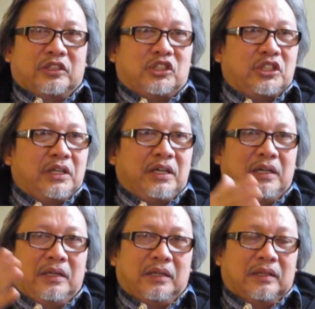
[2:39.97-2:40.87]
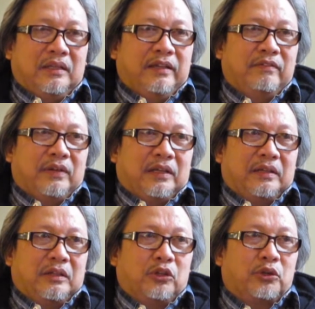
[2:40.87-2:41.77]
she lived
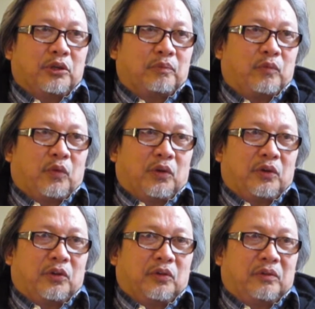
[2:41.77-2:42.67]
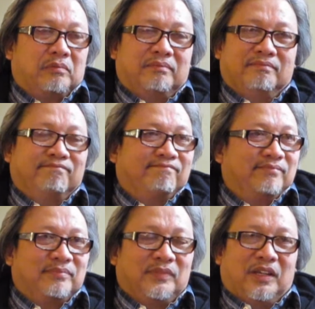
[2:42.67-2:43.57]
in Europe for
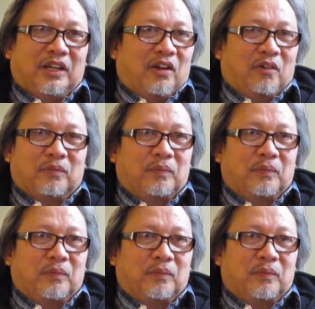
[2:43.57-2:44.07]
in